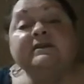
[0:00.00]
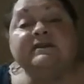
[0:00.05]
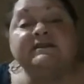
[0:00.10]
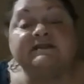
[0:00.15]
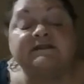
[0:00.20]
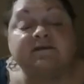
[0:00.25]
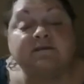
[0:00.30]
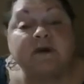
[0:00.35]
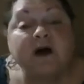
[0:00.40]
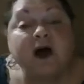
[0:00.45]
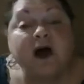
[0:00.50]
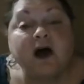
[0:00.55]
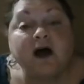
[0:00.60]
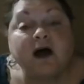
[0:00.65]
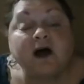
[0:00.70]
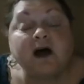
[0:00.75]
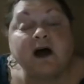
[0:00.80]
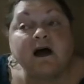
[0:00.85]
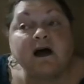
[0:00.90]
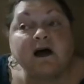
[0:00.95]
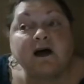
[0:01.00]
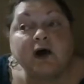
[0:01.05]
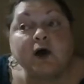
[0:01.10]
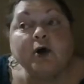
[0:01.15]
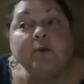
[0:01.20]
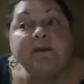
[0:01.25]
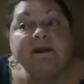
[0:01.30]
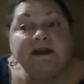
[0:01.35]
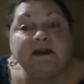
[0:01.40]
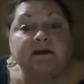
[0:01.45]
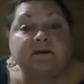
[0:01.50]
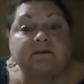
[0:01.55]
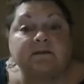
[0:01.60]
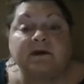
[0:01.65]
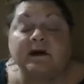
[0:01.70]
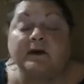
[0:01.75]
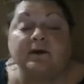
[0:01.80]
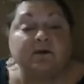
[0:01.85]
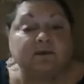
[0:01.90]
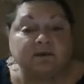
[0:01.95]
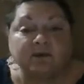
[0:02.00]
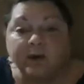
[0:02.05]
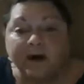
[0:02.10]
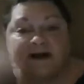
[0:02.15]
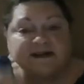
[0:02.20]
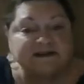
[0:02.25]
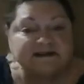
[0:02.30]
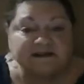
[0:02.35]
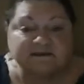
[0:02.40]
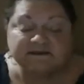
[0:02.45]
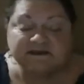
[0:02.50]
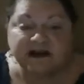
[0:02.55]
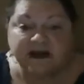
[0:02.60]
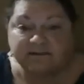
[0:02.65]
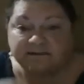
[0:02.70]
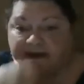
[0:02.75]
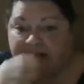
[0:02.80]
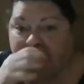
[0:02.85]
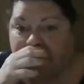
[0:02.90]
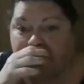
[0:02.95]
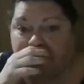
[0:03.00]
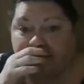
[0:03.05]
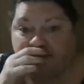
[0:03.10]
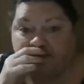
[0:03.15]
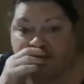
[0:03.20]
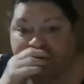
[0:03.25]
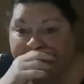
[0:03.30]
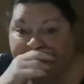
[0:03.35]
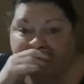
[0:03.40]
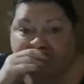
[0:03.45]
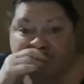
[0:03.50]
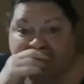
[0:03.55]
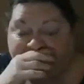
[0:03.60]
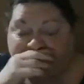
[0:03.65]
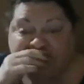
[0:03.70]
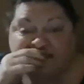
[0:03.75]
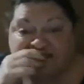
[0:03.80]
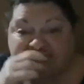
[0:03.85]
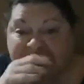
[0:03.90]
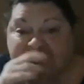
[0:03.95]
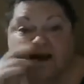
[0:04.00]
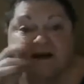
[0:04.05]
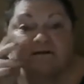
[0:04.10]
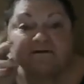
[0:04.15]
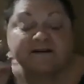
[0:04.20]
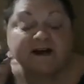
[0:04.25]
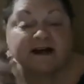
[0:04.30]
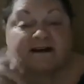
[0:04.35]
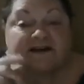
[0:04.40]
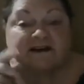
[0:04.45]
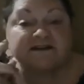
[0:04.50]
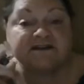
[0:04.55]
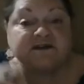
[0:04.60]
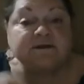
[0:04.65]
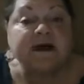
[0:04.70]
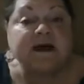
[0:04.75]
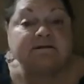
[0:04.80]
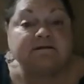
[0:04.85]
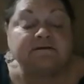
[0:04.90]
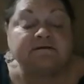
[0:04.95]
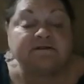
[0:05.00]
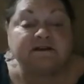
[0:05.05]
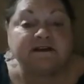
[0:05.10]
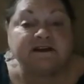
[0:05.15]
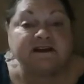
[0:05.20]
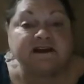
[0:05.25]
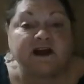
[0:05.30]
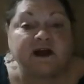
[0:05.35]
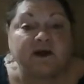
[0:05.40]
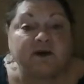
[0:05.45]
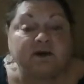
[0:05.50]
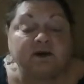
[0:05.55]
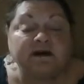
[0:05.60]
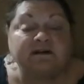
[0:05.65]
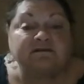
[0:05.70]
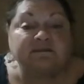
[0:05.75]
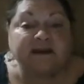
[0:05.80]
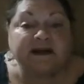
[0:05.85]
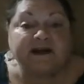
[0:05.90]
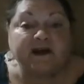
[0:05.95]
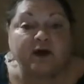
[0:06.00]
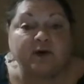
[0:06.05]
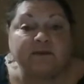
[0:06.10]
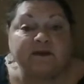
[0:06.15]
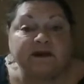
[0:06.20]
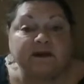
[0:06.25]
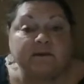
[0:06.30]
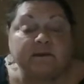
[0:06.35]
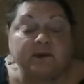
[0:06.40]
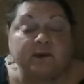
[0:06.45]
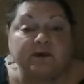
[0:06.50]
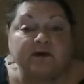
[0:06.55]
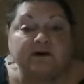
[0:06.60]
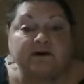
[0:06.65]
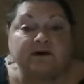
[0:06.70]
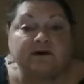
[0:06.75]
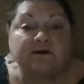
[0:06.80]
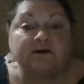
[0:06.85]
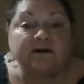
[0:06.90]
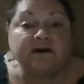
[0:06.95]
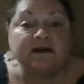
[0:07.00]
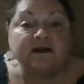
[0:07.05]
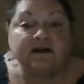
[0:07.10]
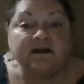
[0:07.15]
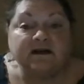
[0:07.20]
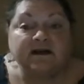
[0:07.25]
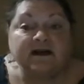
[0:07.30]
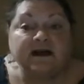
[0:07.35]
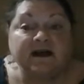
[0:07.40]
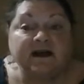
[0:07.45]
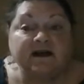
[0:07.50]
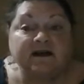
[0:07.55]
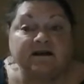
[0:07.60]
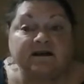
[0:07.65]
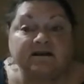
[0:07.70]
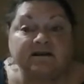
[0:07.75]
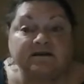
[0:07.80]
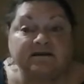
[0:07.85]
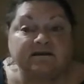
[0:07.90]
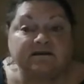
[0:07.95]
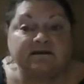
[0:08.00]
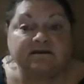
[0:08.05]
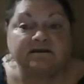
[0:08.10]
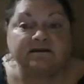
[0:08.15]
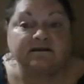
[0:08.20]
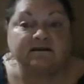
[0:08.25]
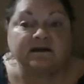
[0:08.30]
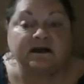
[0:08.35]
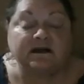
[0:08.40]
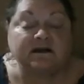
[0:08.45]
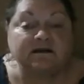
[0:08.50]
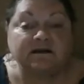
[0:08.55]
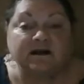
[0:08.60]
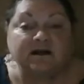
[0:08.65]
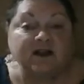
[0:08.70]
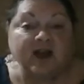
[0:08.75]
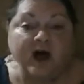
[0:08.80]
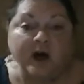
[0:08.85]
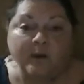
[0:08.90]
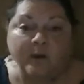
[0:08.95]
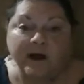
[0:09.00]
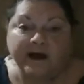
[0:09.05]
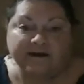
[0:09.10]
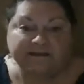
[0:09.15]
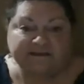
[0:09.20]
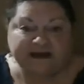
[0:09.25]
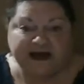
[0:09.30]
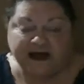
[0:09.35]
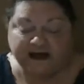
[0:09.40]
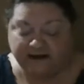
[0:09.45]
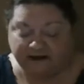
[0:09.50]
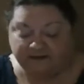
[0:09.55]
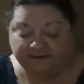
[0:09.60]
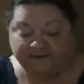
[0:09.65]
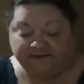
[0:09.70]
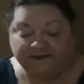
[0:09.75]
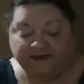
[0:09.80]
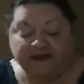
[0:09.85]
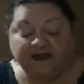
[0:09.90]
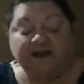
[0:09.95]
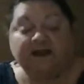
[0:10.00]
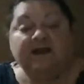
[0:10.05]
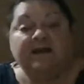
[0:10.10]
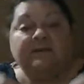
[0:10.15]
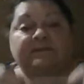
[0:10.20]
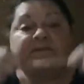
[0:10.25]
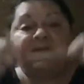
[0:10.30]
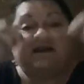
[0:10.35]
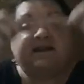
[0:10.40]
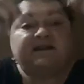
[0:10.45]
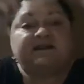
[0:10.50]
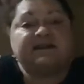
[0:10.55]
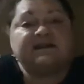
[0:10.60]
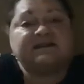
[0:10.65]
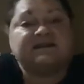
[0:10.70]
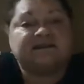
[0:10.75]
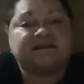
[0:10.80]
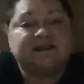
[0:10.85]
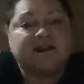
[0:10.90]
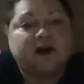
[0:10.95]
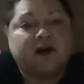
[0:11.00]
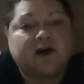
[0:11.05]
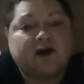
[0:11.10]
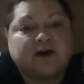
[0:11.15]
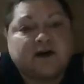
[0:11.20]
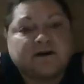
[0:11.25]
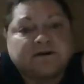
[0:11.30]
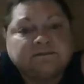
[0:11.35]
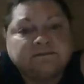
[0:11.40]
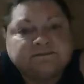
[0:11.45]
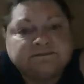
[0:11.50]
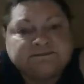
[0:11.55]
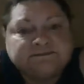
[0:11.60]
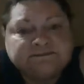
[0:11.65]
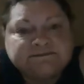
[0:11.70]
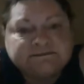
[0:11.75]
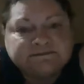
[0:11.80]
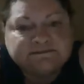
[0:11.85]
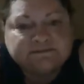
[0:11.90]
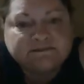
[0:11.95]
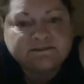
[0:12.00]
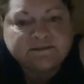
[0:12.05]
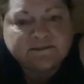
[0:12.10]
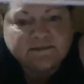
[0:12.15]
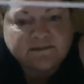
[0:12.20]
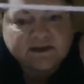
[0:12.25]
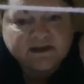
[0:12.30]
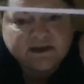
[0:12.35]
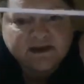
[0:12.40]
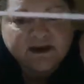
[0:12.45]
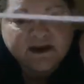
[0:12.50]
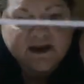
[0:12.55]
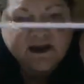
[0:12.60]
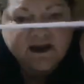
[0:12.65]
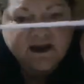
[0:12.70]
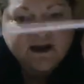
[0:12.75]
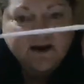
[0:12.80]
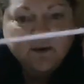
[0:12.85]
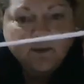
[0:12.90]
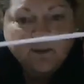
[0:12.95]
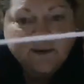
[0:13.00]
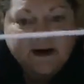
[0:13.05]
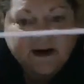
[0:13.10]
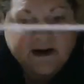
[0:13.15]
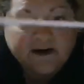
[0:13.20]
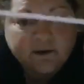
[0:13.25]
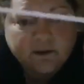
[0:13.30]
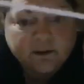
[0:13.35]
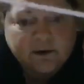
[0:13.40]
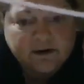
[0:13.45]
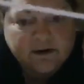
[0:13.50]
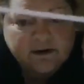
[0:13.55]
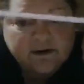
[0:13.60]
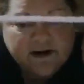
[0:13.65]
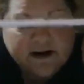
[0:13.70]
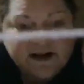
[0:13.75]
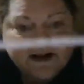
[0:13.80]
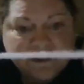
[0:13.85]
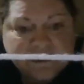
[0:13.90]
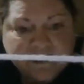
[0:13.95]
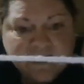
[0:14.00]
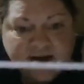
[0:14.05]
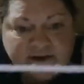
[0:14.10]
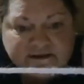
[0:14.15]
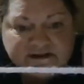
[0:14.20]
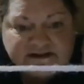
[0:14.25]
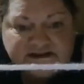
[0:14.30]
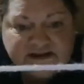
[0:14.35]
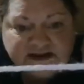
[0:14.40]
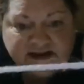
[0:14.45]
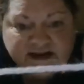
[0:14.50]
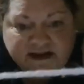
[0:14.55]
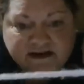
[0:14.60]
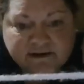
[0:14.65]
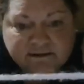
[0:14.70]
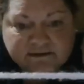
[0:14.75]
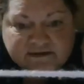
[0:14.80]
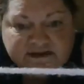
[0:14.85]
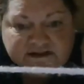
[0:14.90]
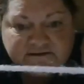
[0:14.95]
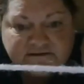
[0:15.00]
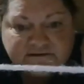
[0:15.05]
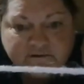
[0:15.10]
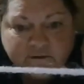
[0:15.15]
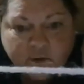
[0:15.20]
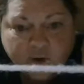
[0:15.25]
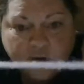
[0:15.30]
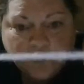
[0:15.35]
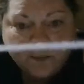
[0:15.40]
this from Hobium, quite some time back. As a matter of fact, I do have a video of my Hobium order a long while back. But this yarn, when I ordered it, I was thinking it was a 4